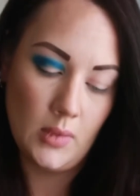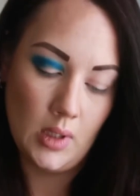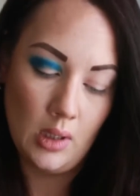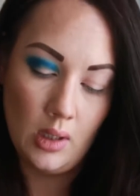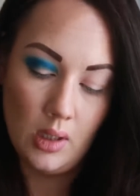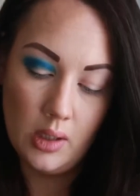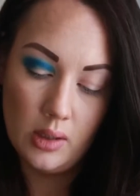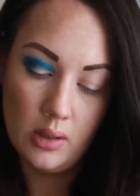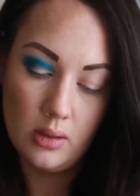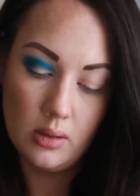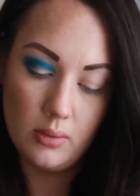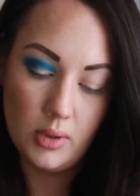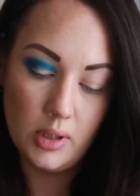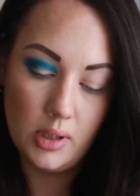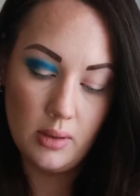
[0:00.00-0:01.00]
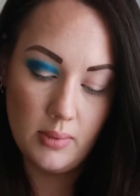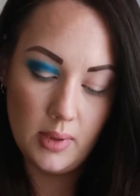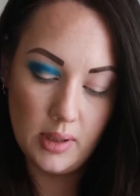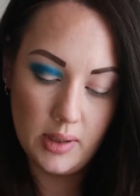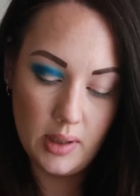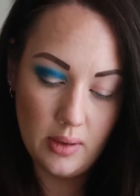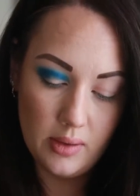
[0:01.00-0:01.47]
I'm just going to
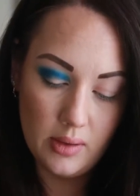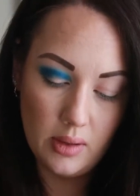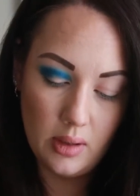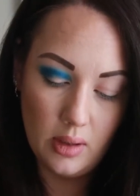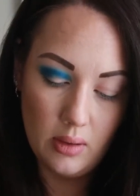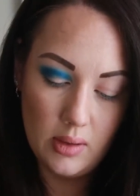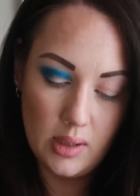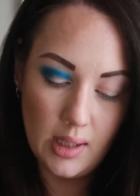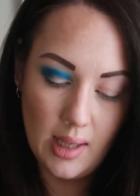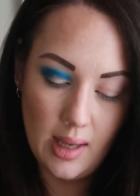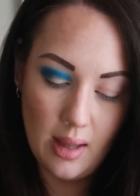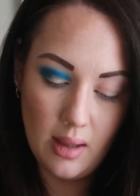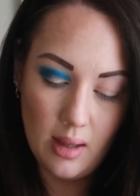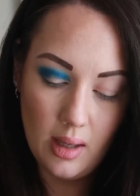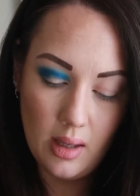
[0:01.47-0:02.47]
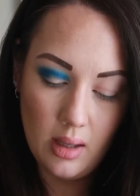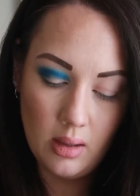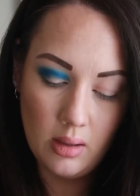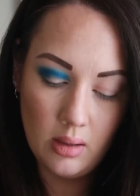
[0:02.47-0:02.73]
mix those two together.